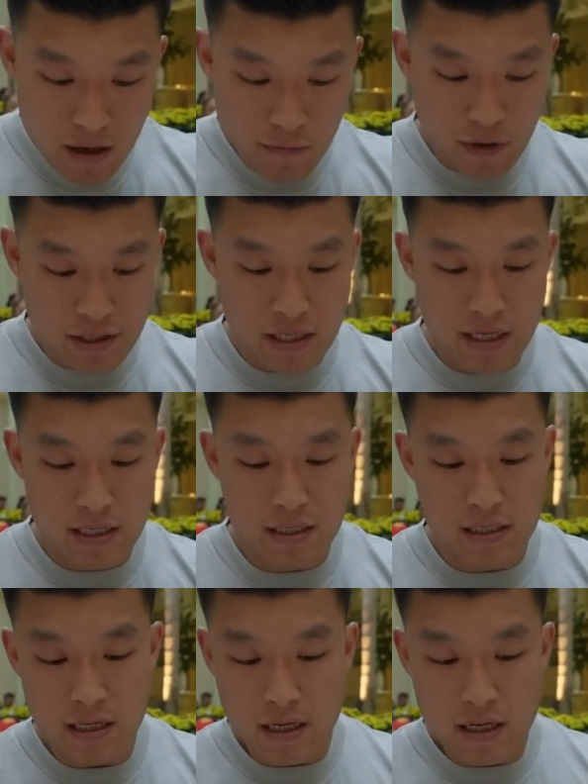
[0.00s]

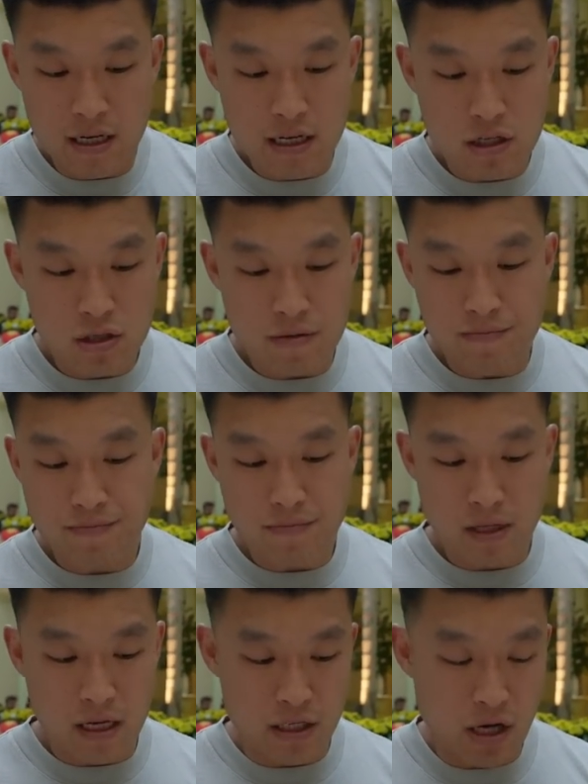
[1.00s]
Versus,
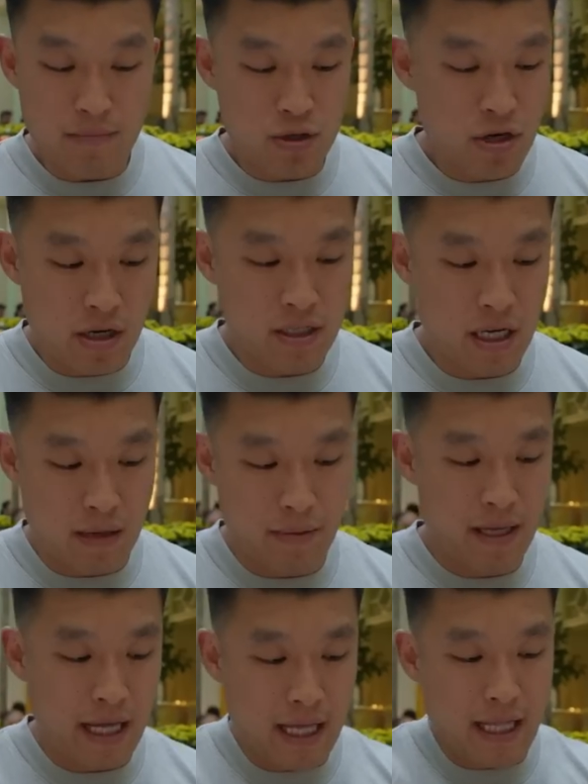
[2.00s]
because I'm sure there's gonna
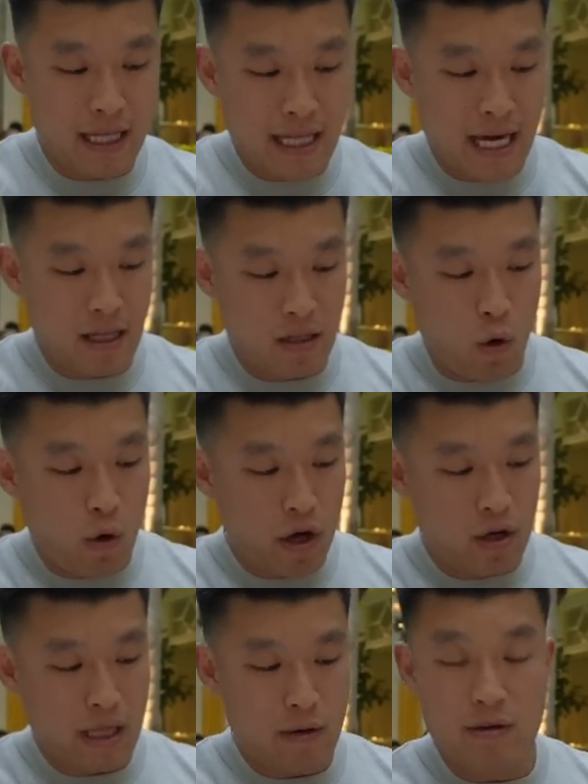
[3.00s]
be like that
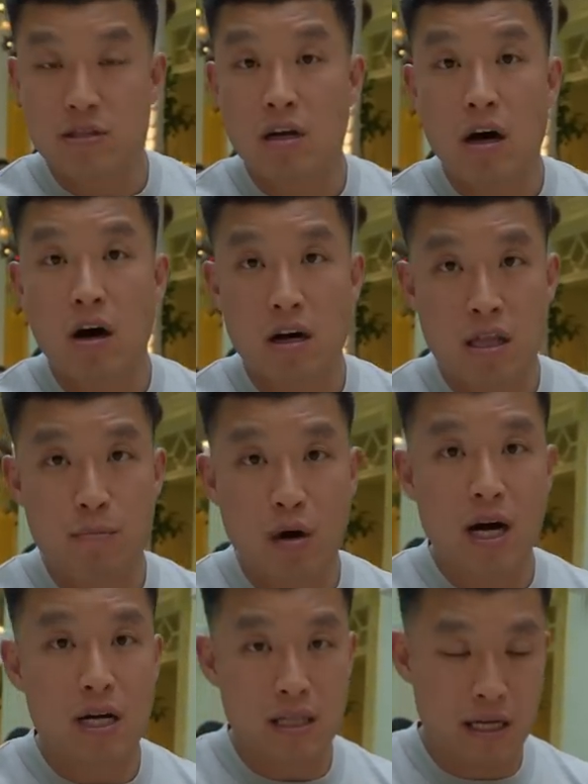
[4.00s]
oil that we saw on the
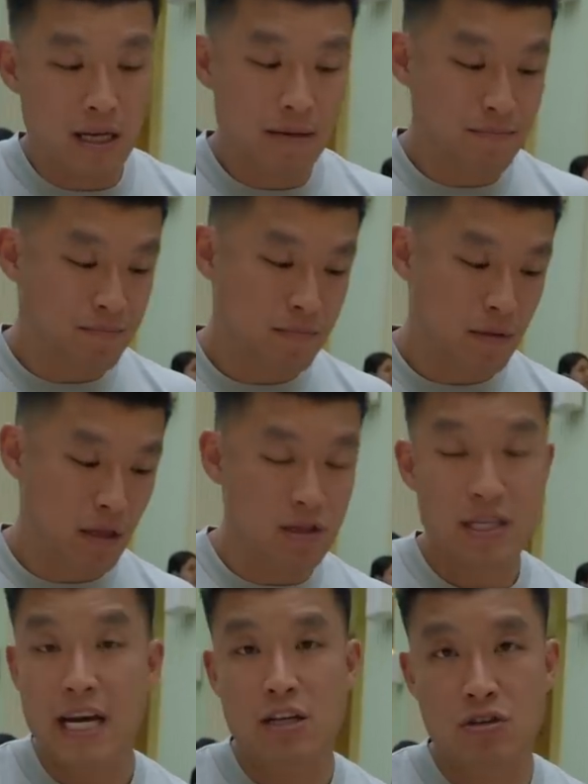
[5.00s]
broccolini.
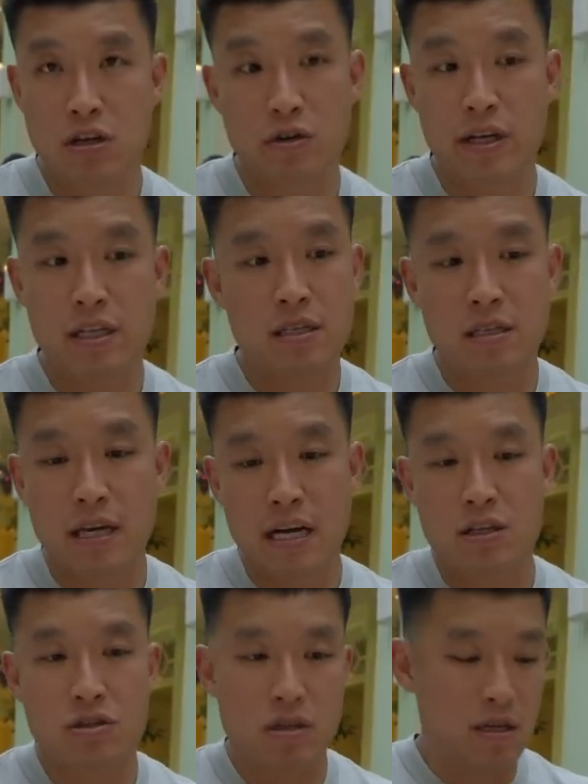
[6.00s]
There's extra grease,
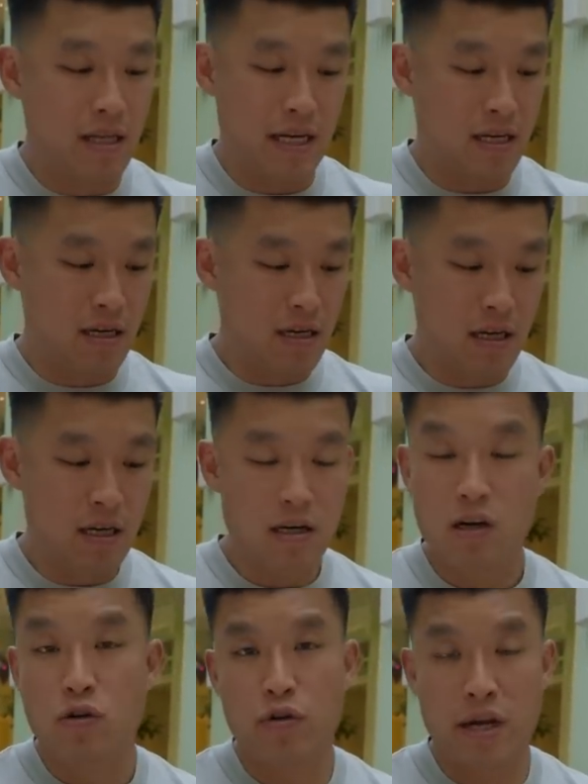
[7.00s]
extra like
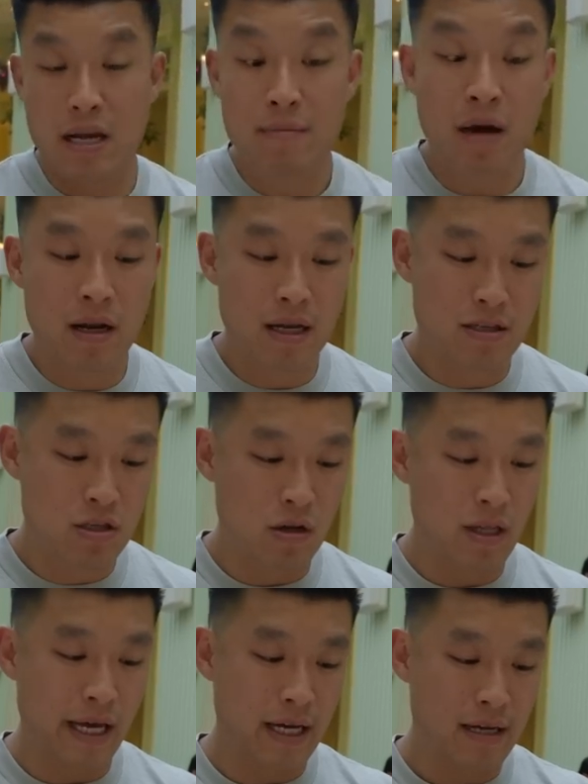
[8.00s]
cream on it. So
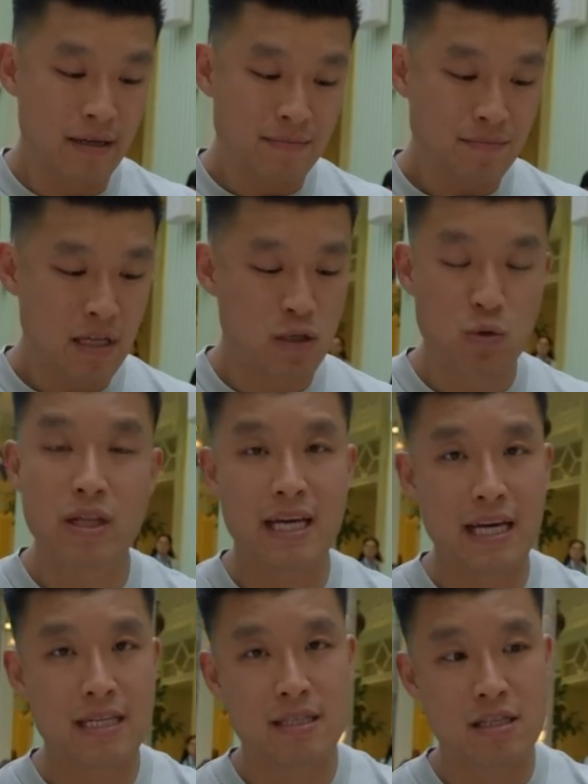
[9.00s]
like, it's really
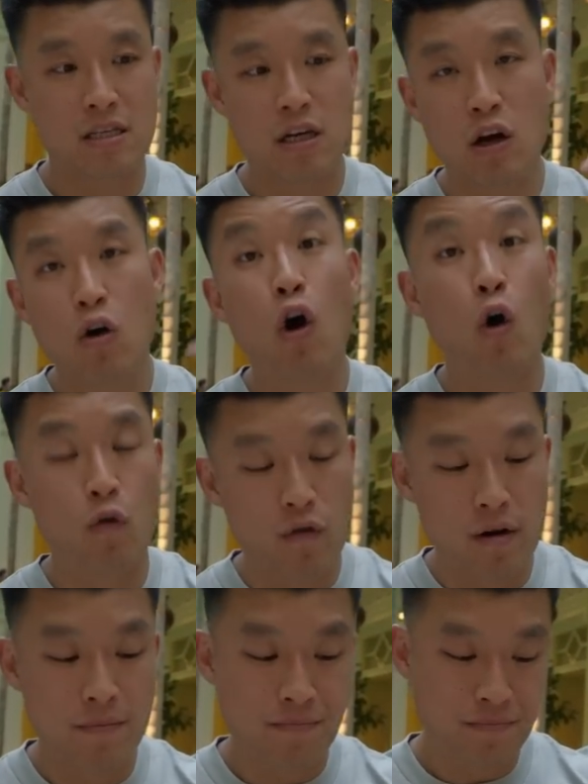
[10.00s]
easy to go
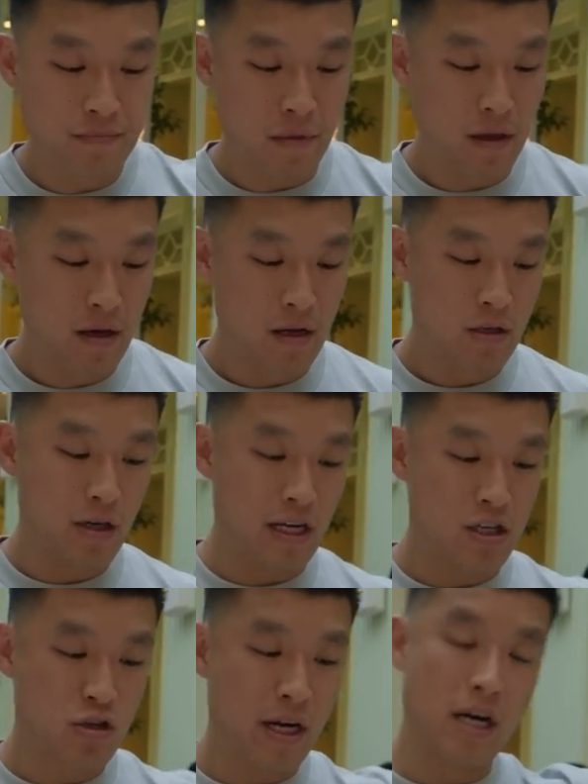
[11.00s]
over. So I
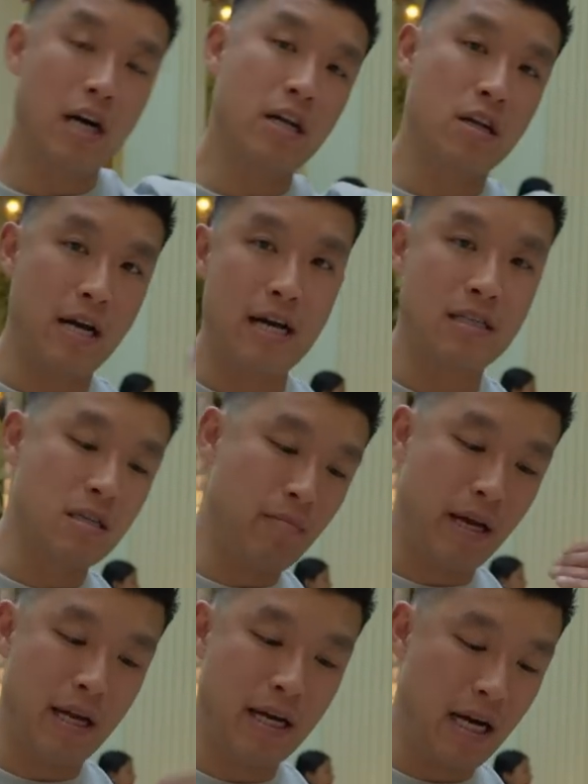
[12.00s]
just try to
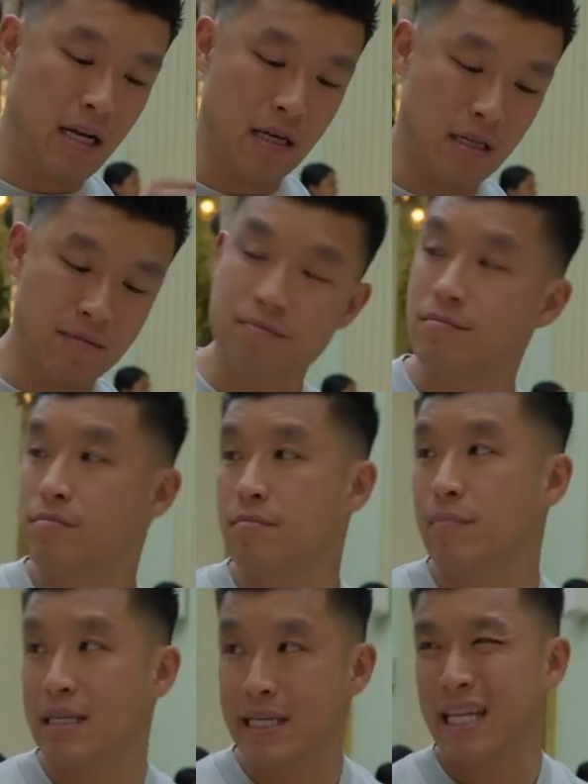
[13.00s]
underestimate and kind of
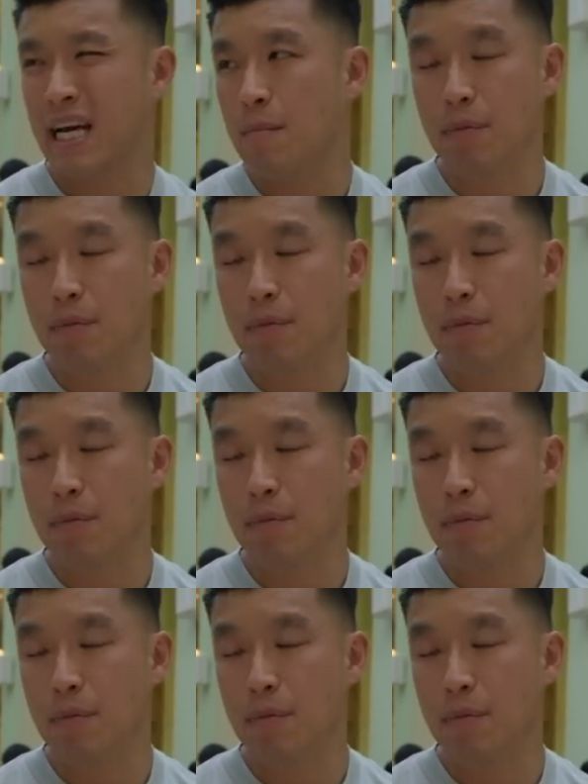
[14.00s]
maintain like a